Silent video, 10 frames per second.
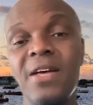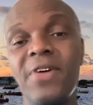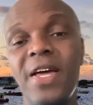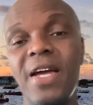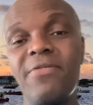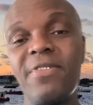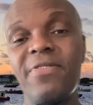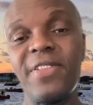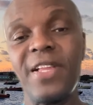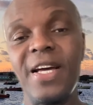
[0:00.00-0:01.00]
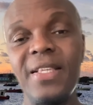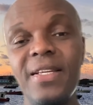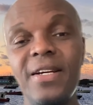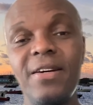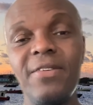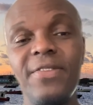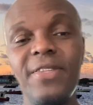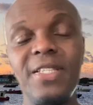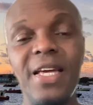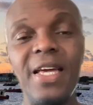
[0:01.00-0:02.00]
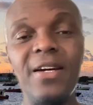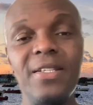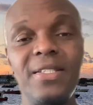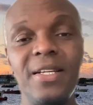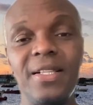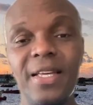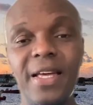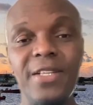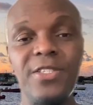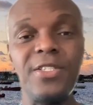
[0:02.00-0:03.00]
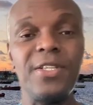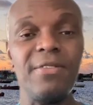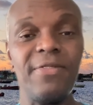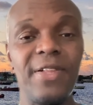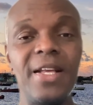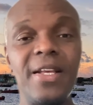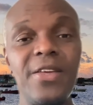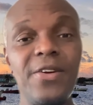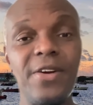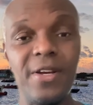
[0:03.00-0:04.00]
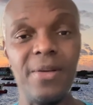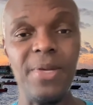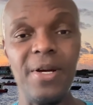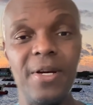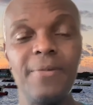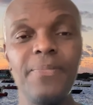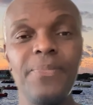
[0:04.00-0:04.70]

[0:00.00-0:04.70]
for every flight of the day until it gets to the flight that you're going to be on.